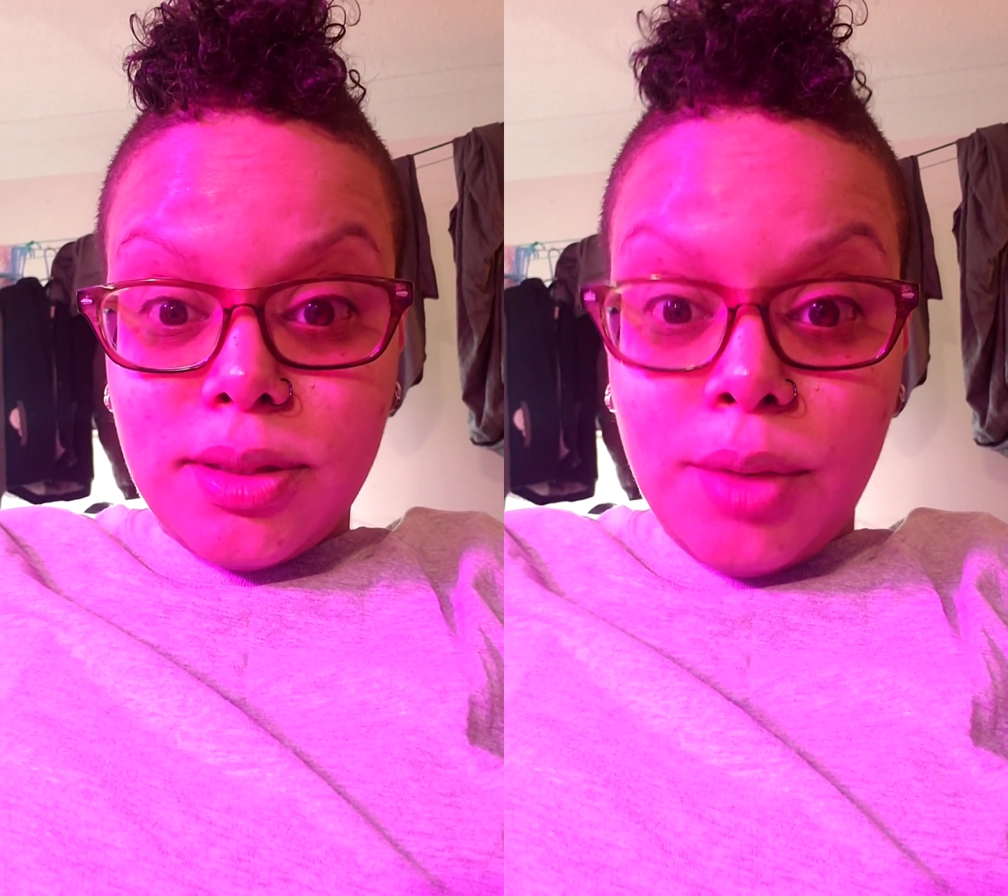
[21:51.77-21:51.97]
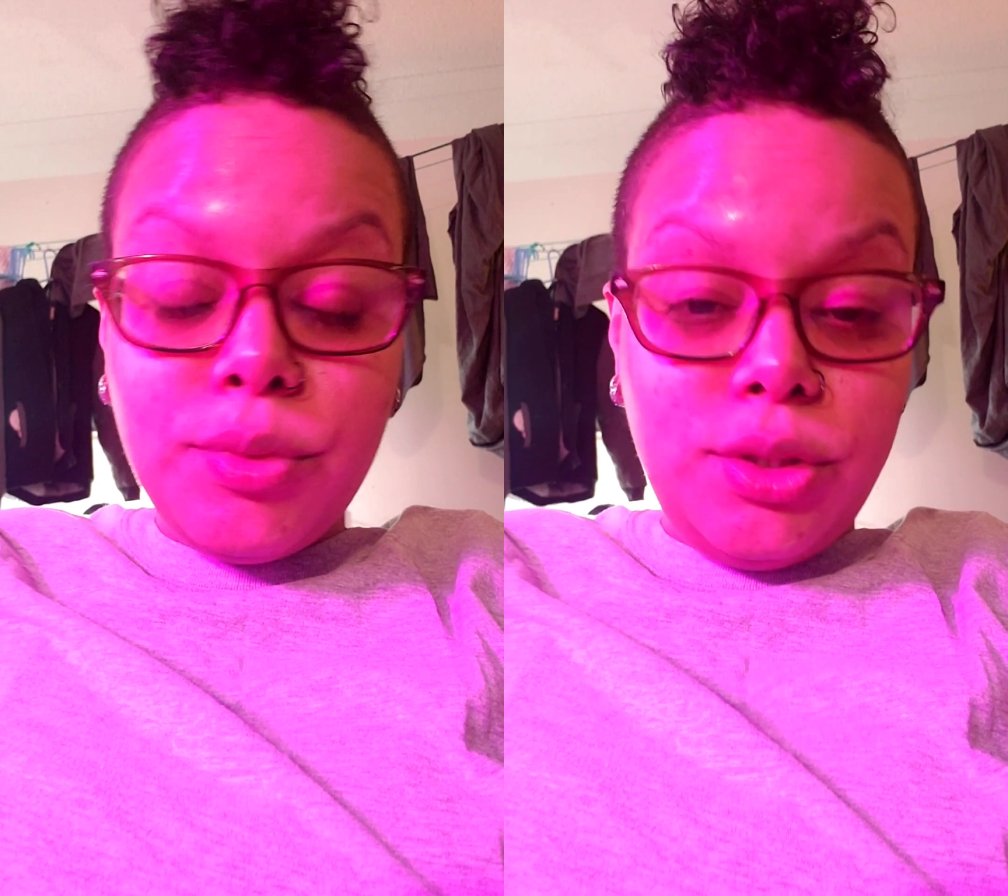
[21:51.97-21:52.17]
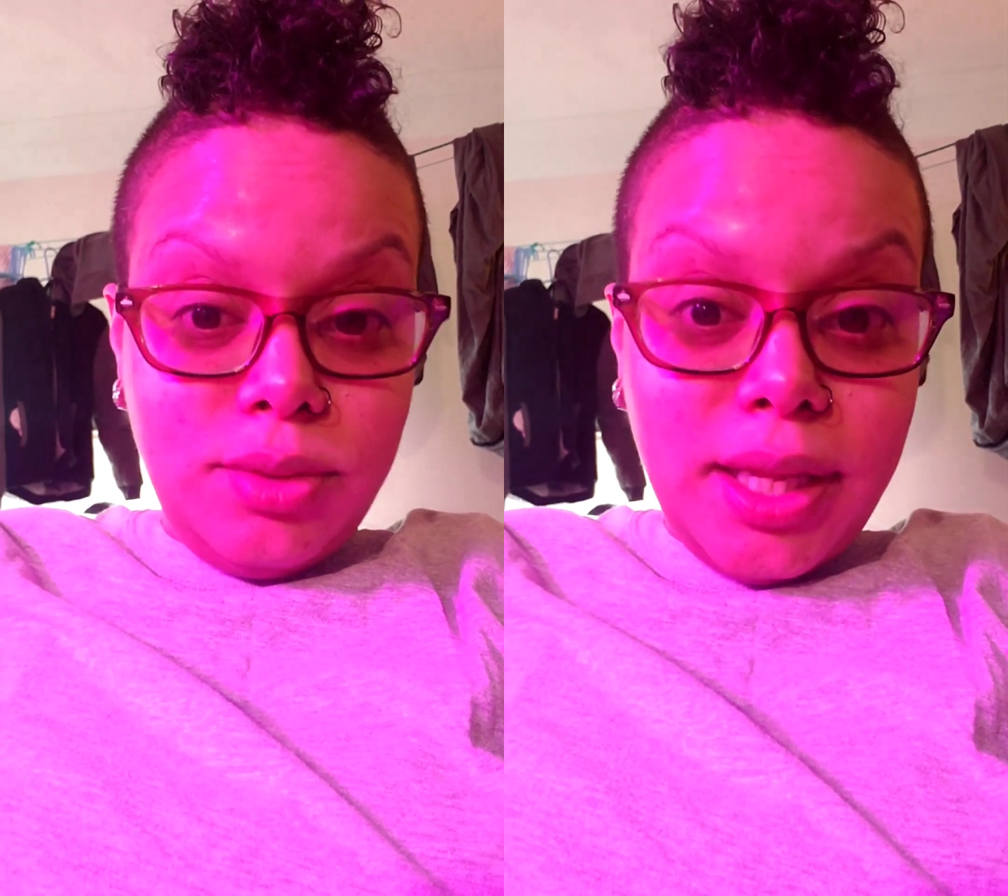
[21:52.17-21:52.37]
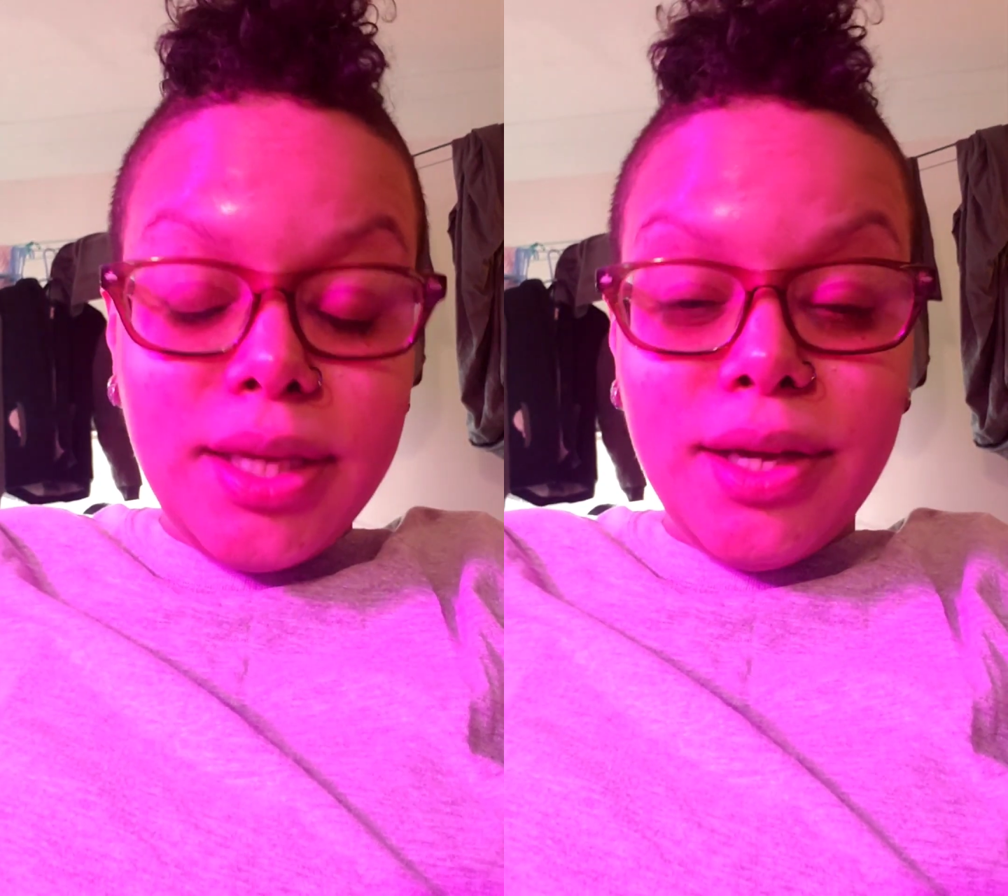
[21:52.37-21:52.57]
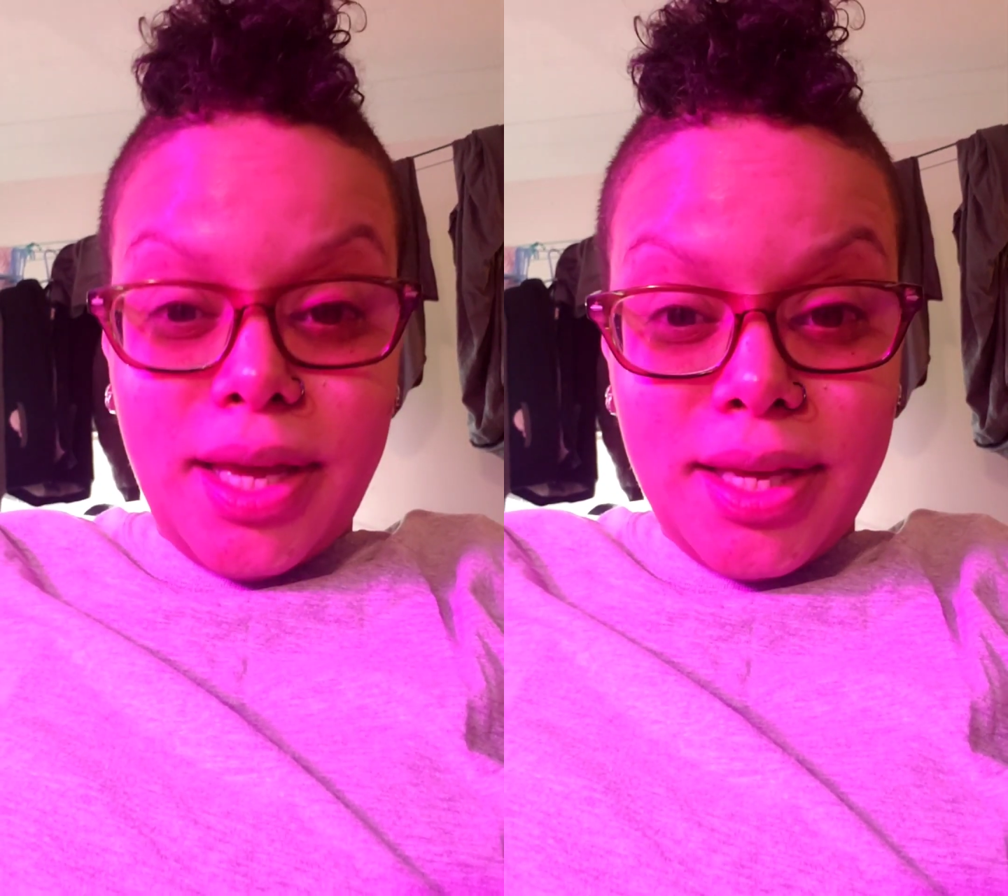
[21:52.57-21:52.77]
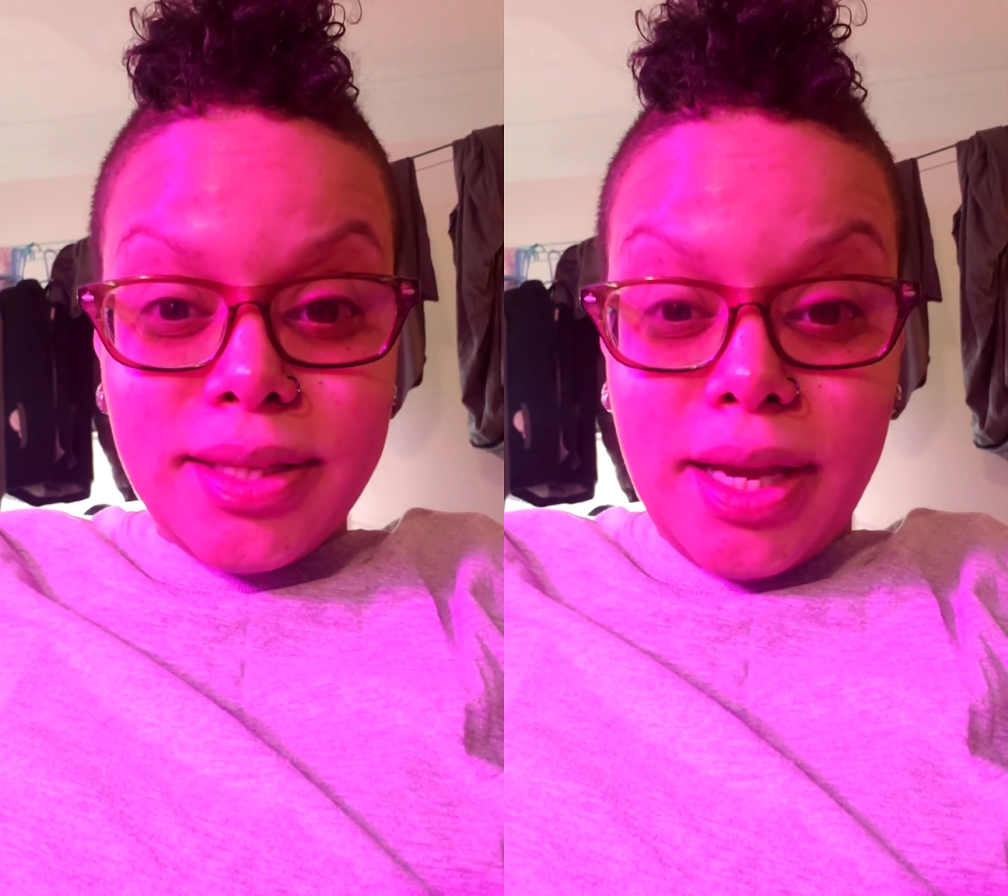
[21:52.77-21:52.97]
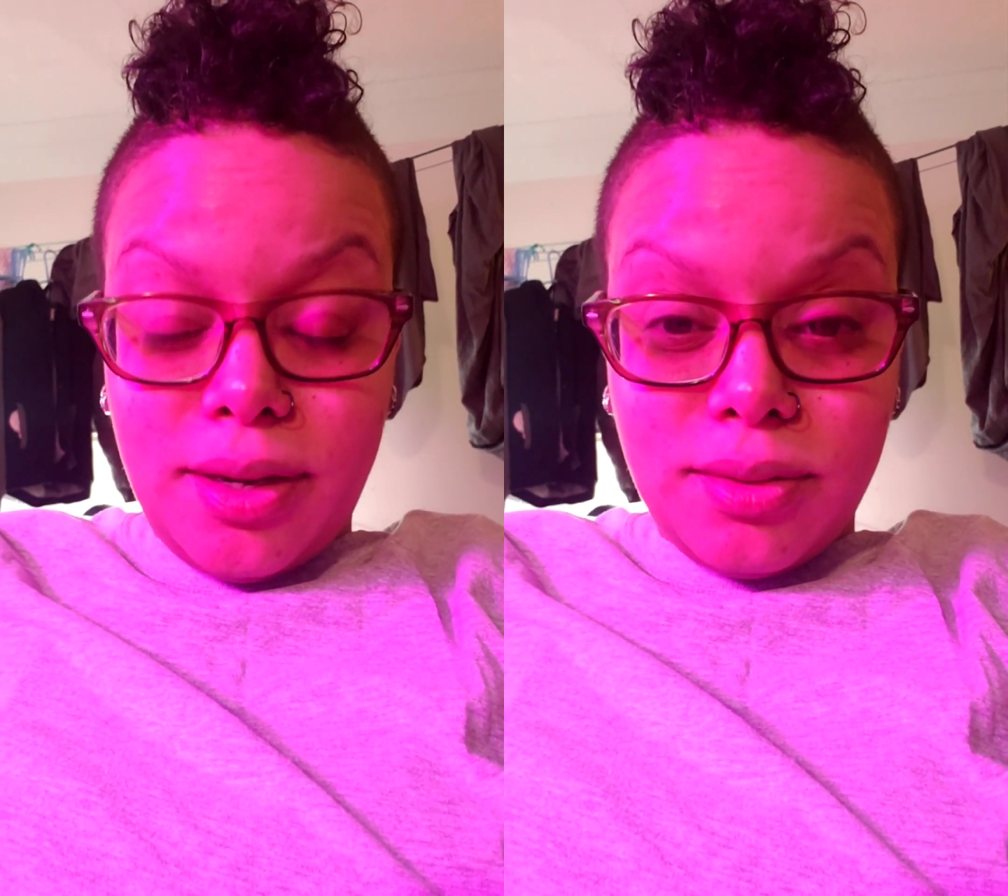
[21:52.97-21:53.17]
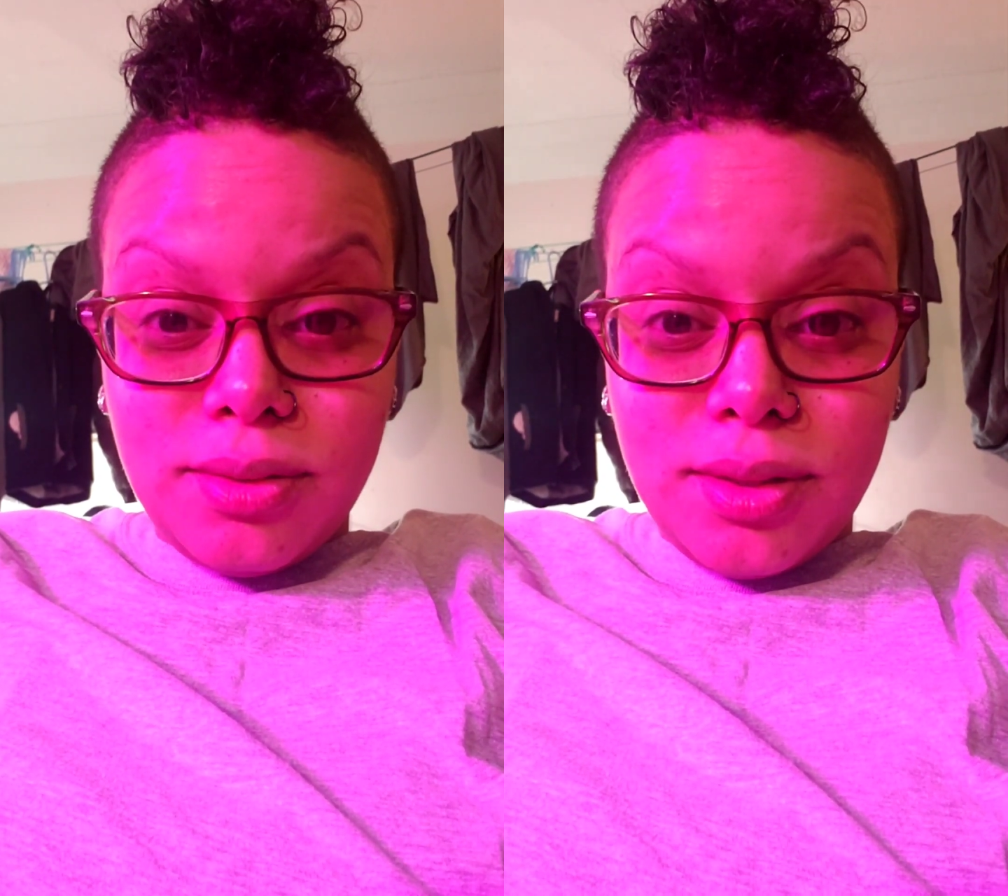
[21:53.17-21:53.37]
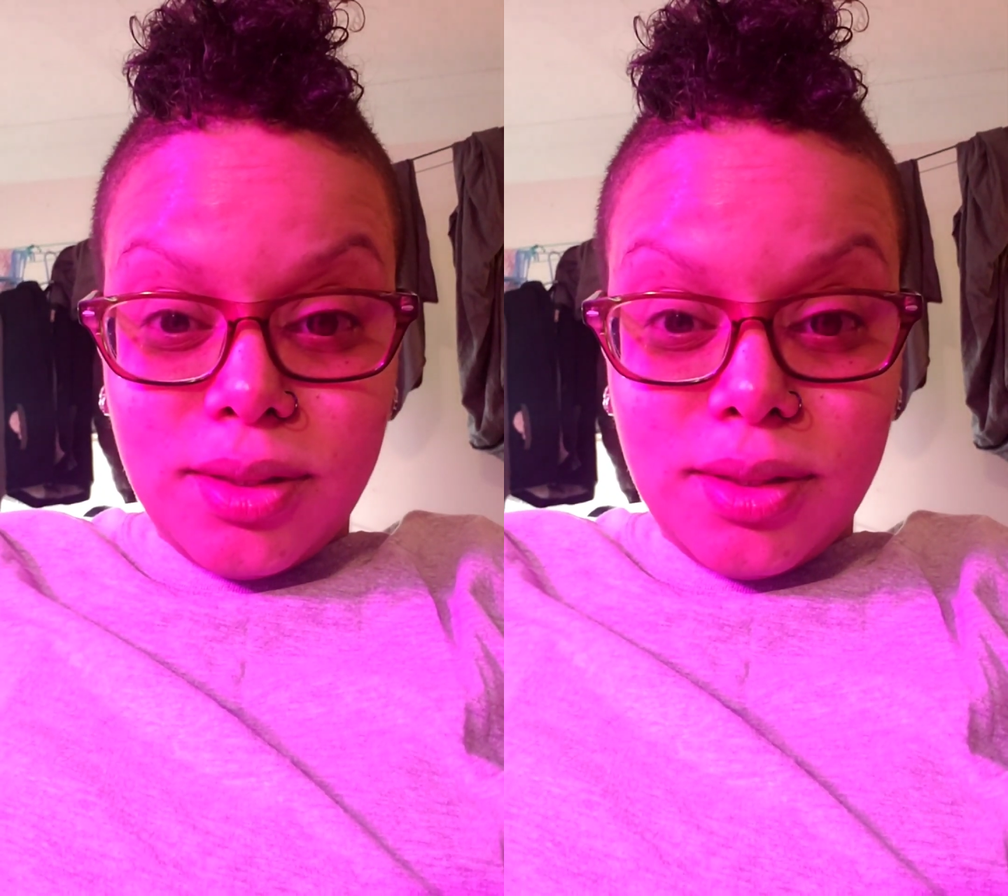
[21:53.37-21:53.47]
and when you lay your head down,